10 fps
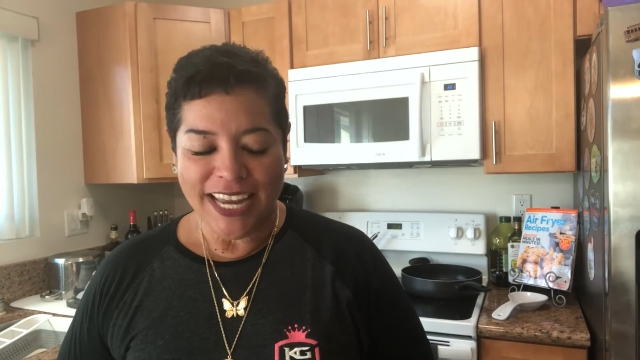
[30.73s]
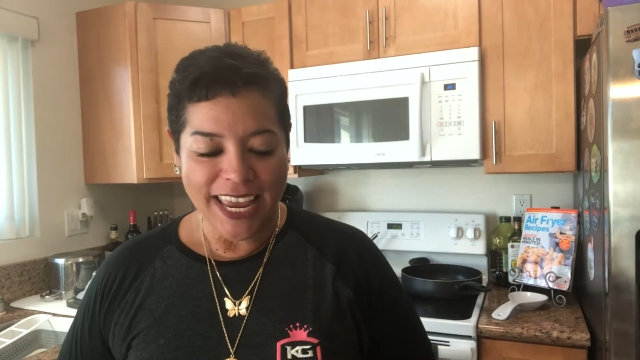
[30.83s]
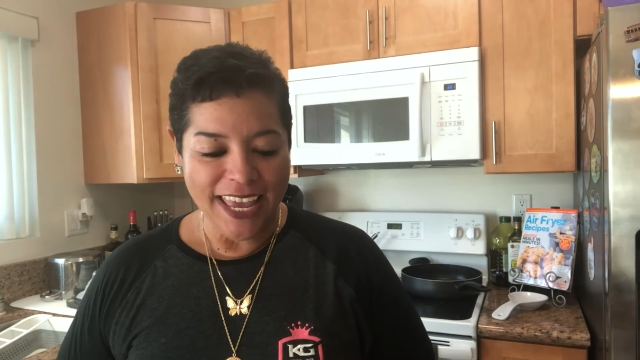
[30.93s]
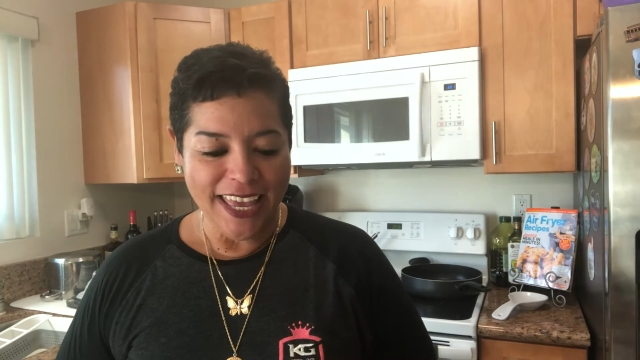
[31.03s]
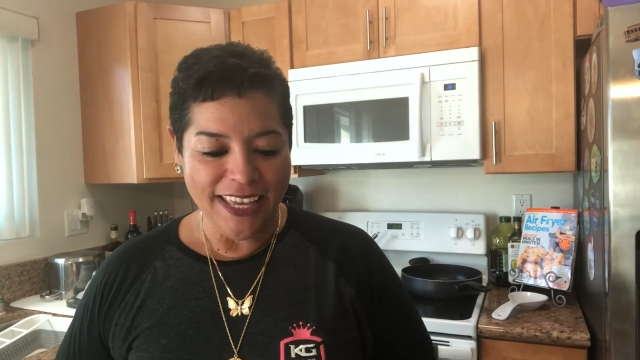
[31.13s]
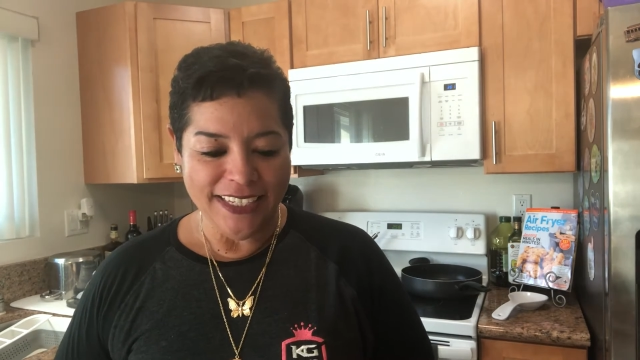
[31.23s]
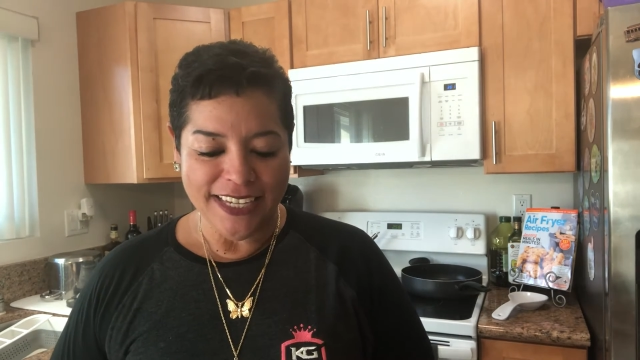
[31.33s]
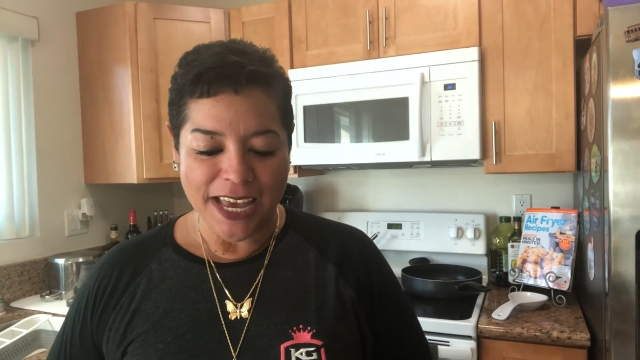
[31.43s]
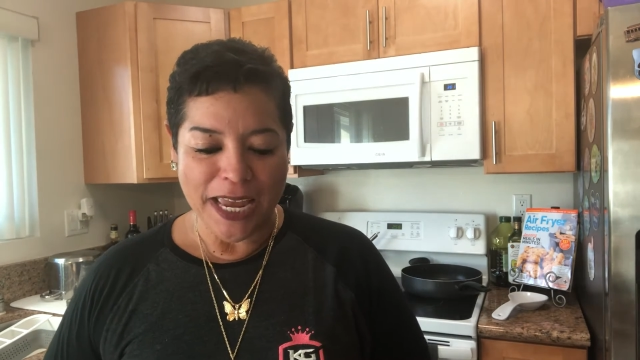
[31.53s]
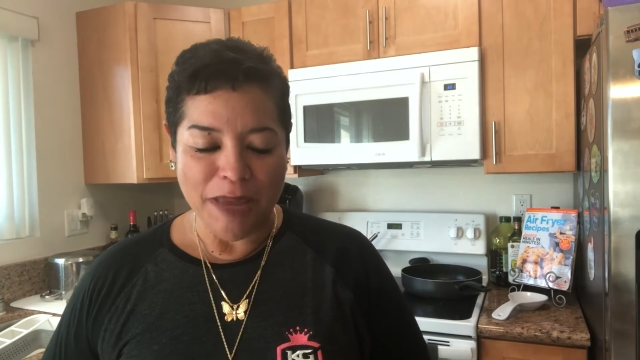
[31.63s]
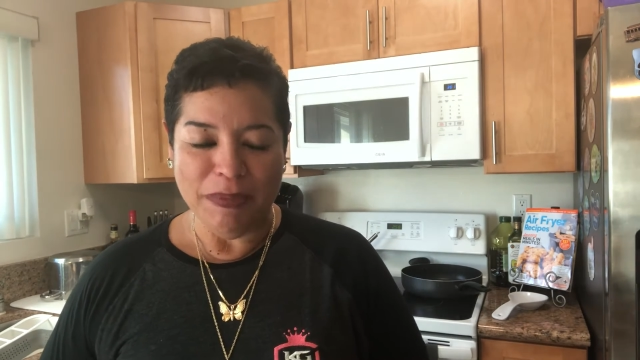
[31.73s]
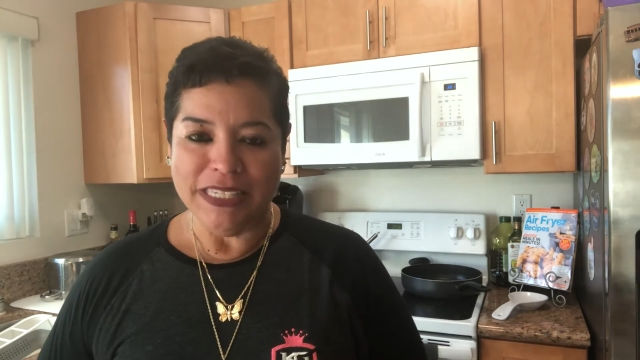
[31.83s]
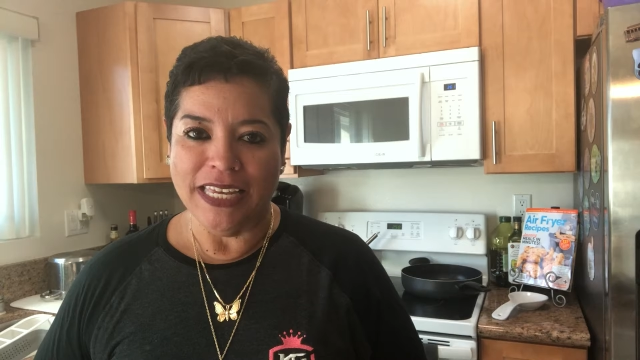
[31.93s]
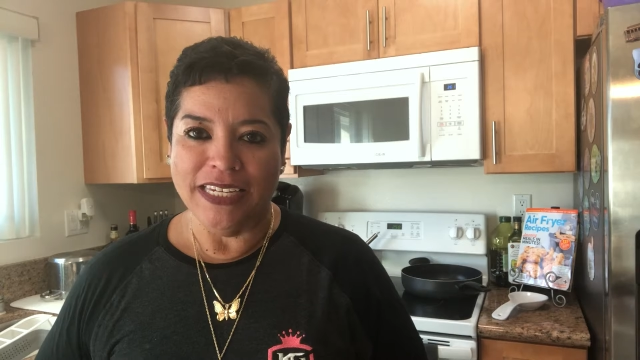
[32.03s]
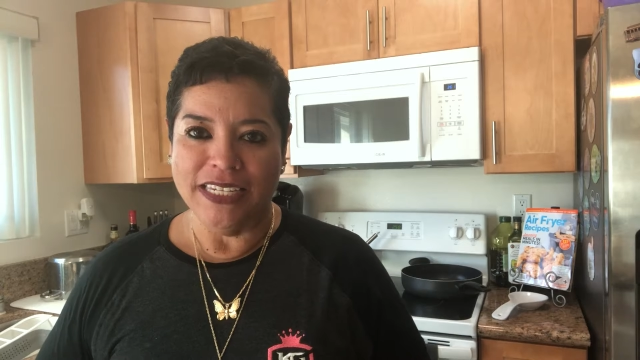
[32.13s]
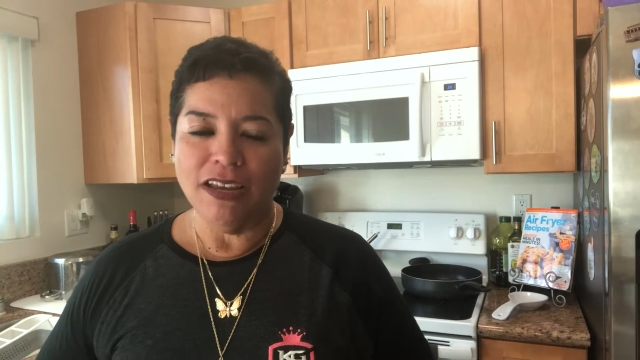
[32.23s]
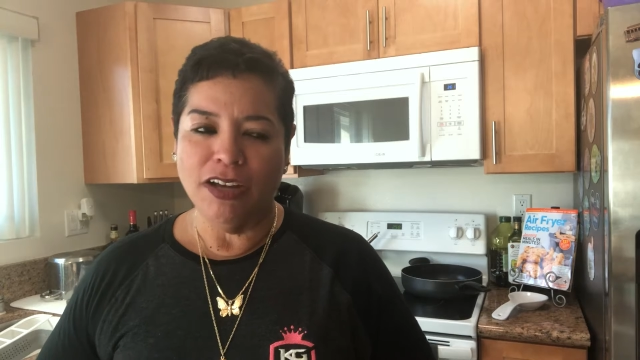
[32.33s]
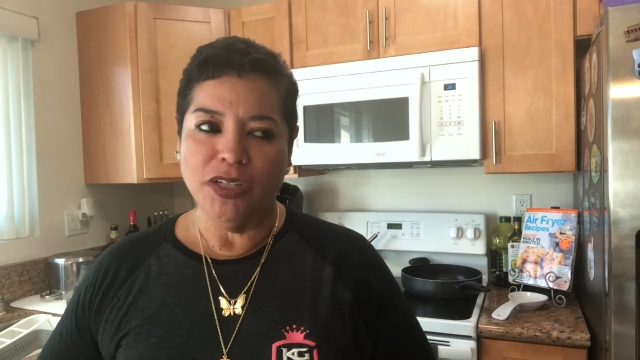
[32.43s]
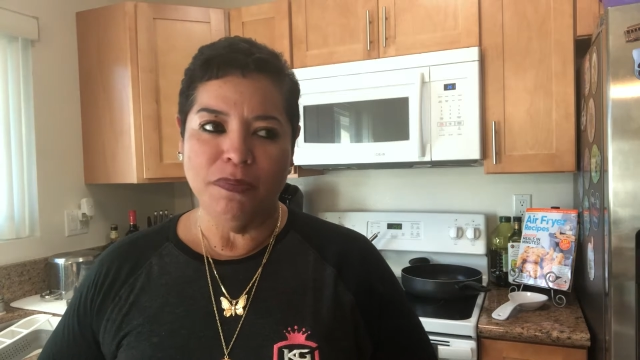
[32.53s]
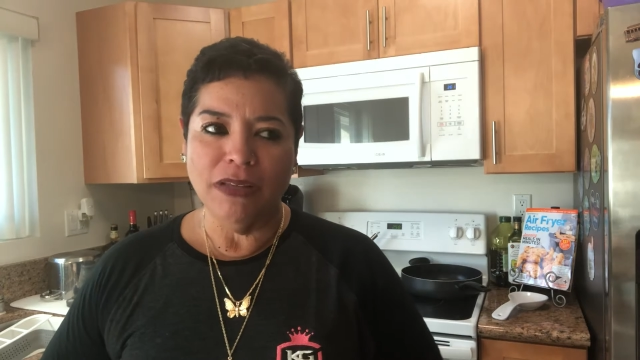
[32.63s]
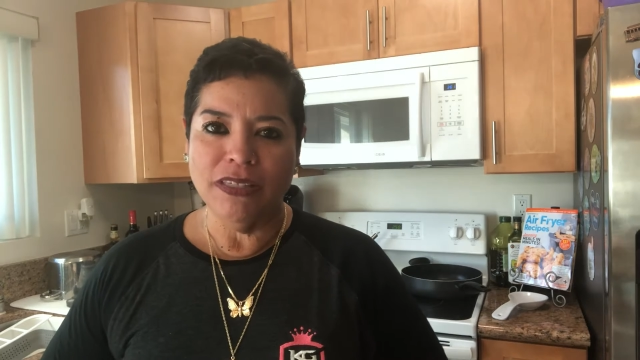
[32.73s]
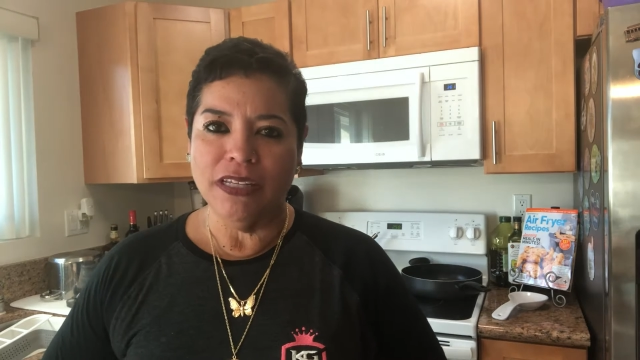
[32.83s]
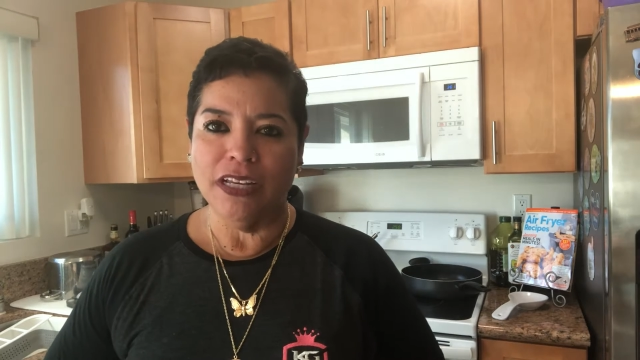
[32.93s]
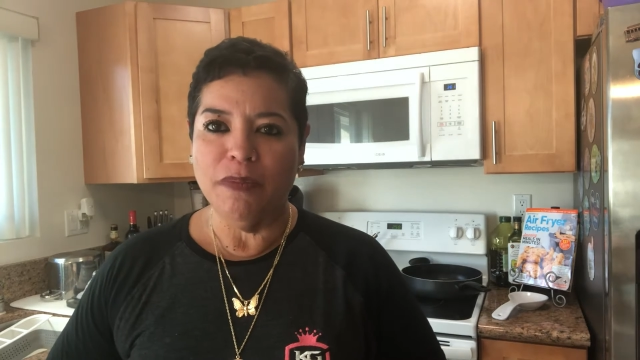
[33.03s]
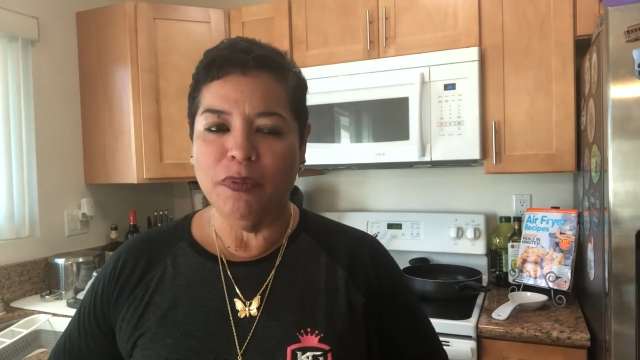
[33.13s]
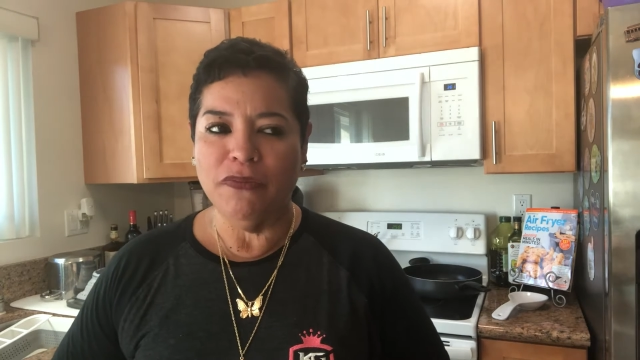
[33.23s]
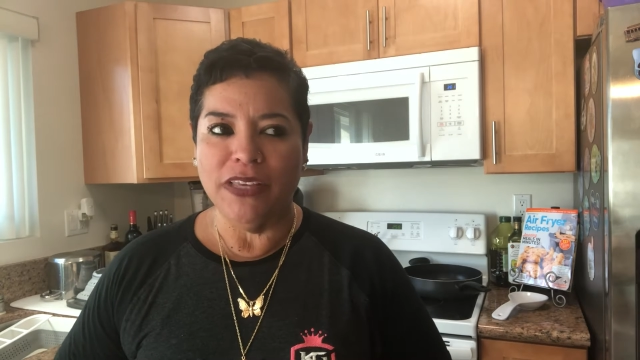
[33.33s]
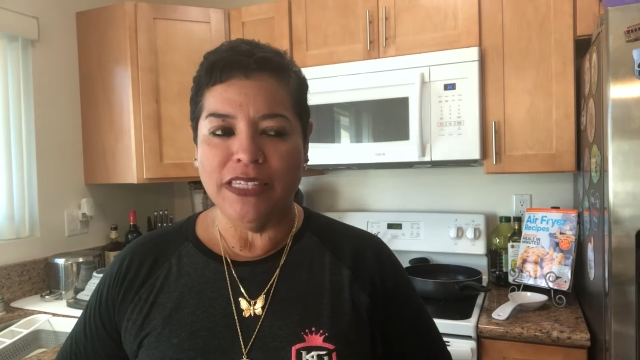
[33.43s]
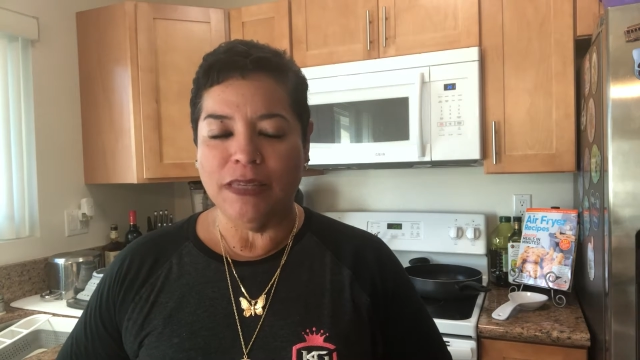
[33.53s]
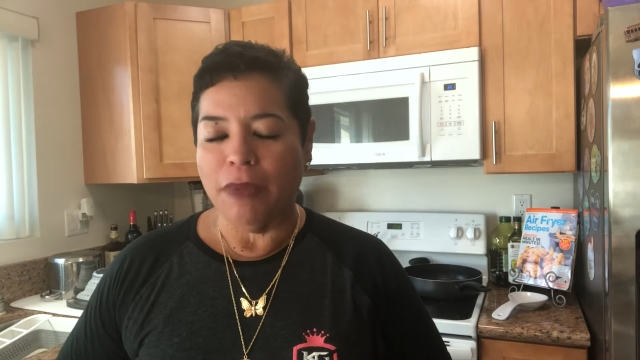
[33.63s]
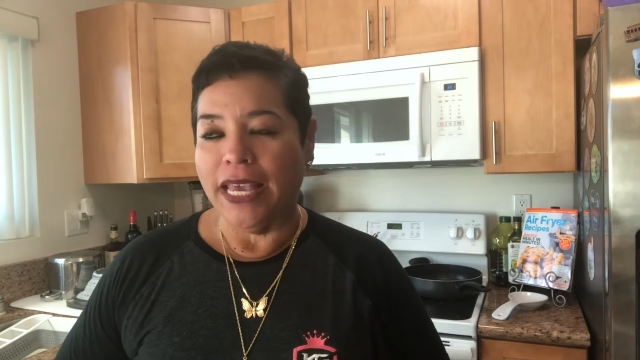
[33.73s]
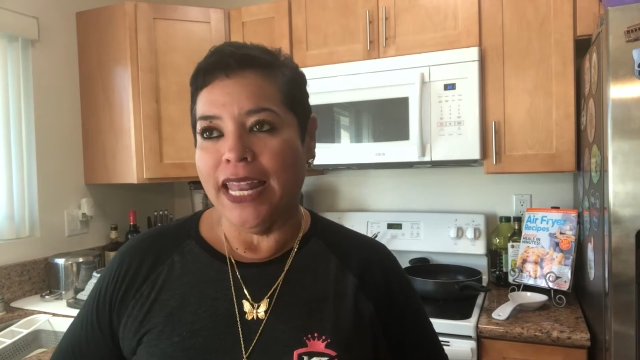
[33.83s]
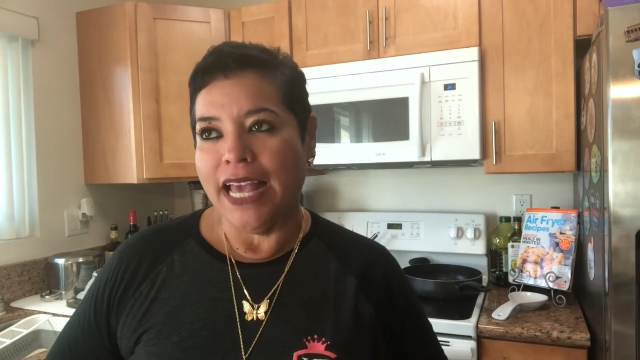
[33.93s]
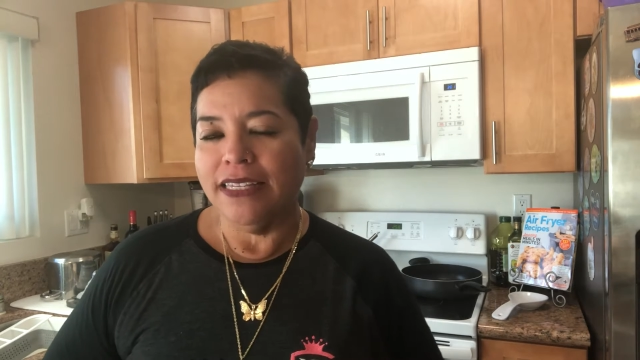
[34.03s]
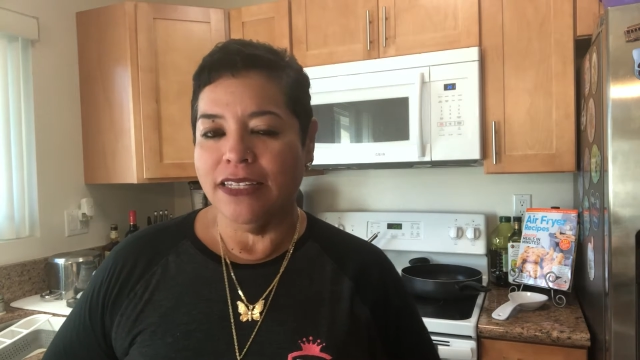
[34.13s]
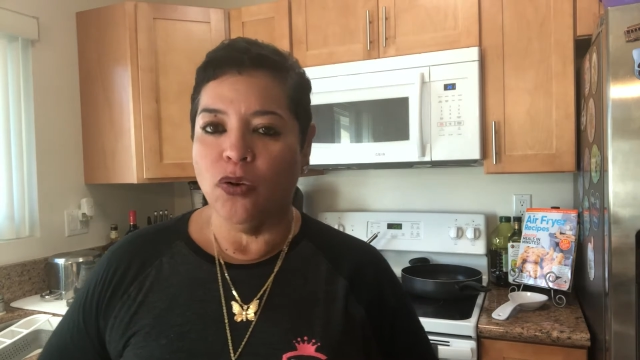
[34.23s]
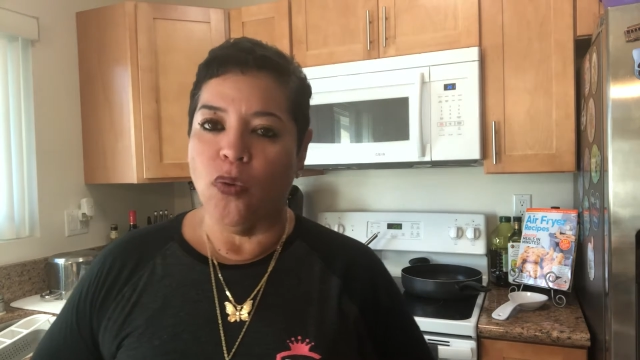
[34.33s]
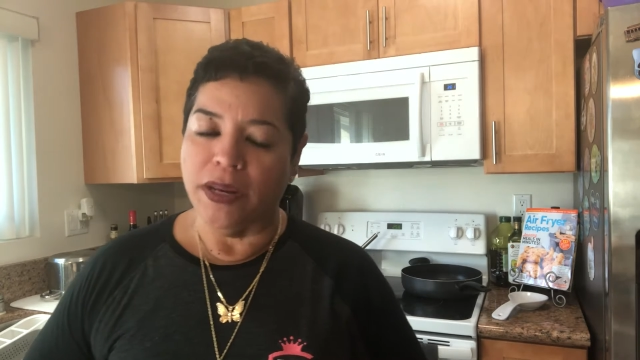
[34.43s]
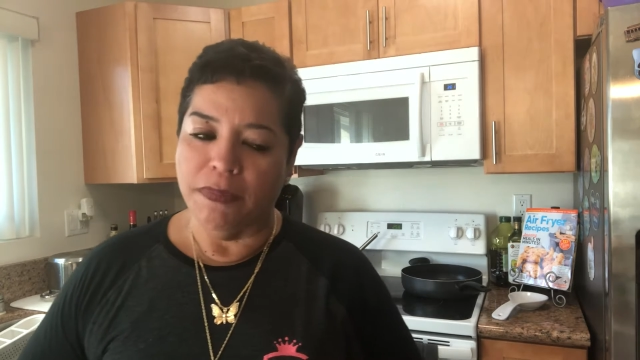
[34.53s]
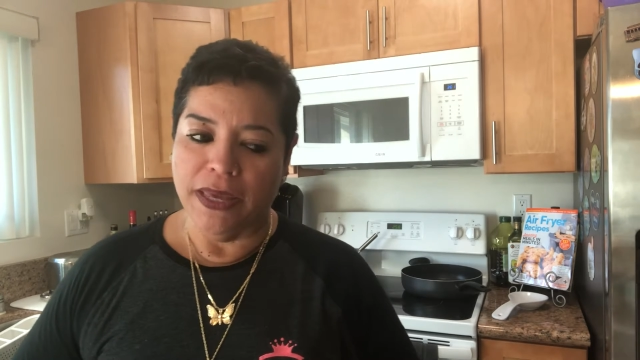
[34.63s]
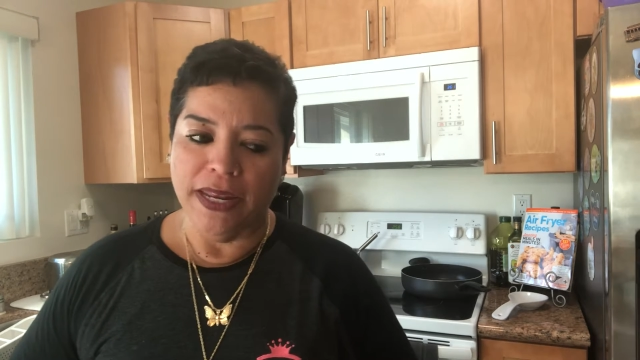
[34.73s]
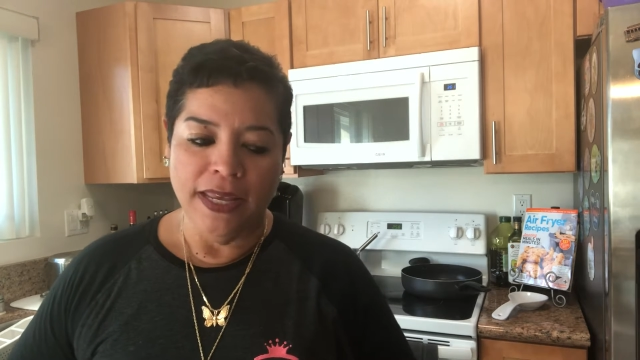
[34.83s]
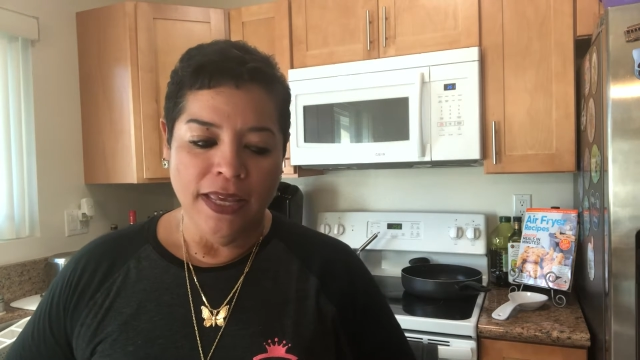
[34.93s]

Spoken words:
and I am excited to talk to you about a couple of things that I get asked quite a bit.